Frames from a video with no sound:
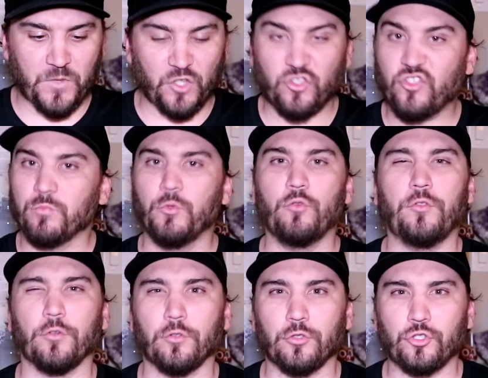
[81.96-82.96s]

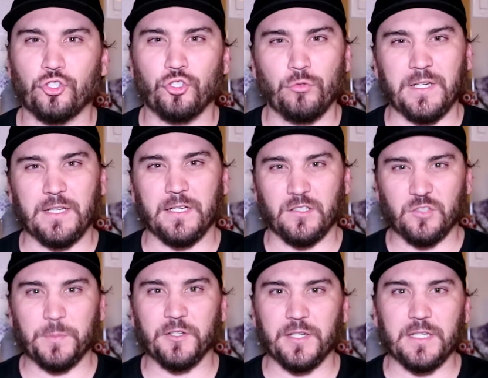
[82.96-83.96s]
smoother shooting
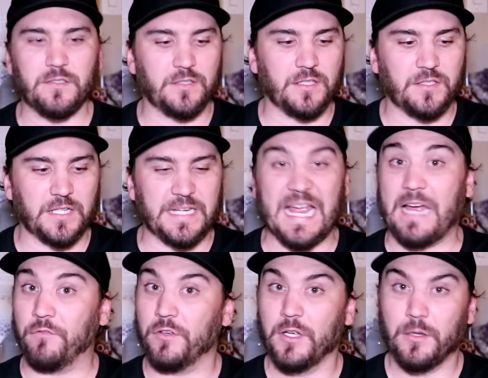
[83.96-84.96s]
experience. It's going to
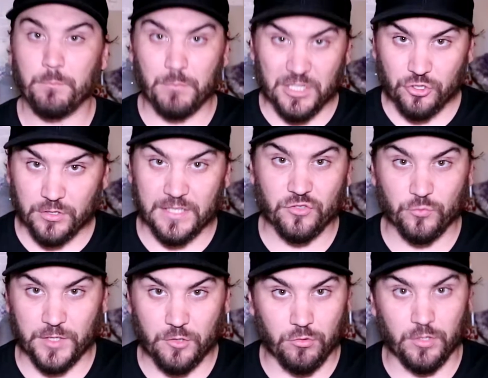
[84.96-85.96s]
have much less
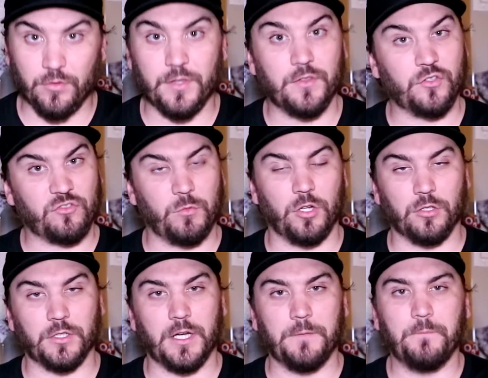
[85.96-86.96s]
recoil than the
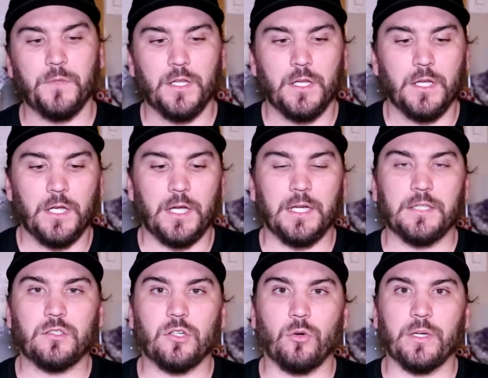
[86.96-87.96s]
smaller gun.
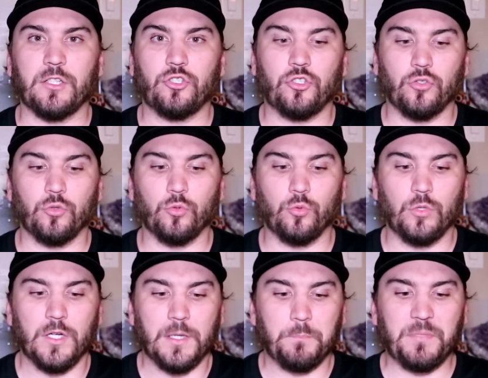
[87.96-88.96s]
It's going to
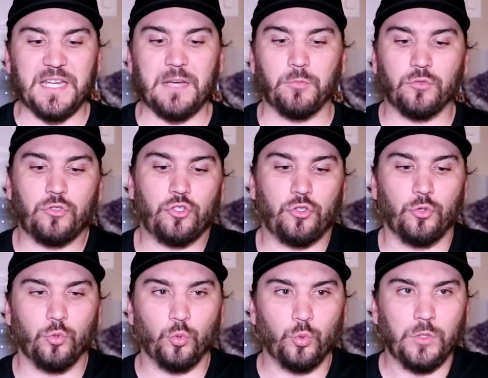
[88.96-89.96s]
be able
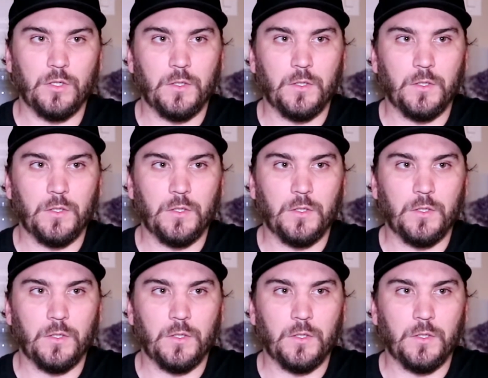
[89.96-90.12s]
to,